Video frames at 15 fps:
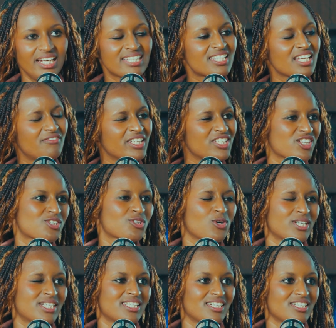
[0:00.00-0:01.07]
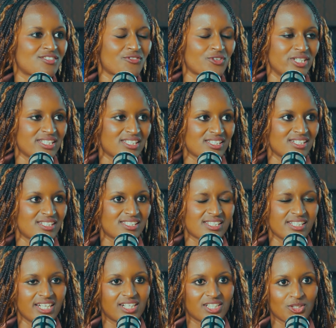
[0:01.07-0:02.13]
even just content, for instance,
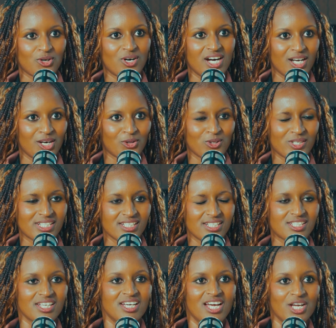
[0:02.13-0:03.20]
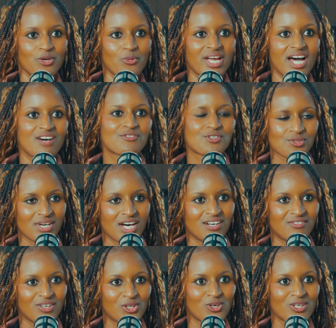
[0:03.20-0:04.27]
like the Ohana content. We have to have
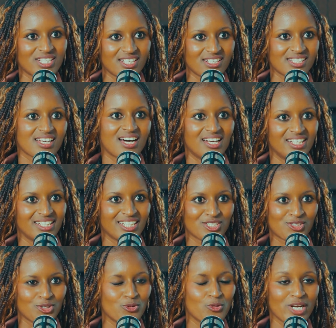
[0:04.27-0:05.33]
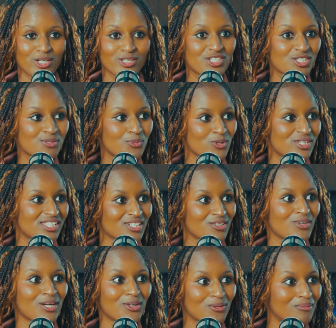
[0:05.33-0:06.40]
a content calendar. So we're not just posting
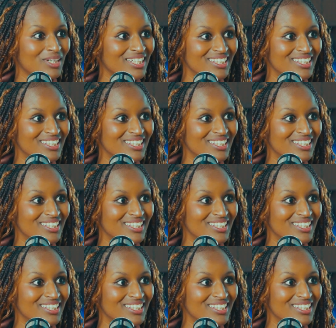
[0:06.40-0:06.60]
randomly.